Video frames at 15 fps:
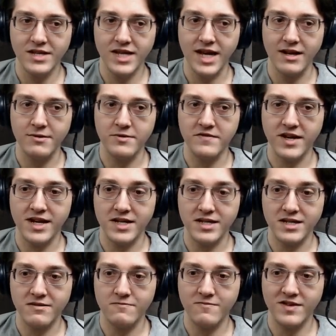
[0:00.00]
But yeah, we've got
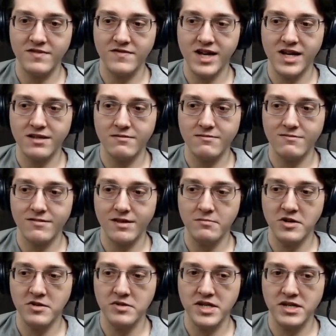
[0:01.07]
we've got
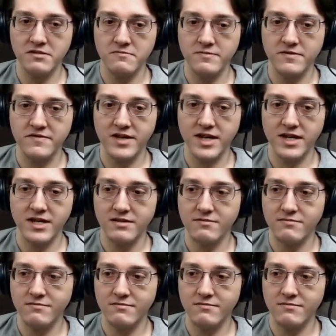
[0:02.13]
ammonia, we've got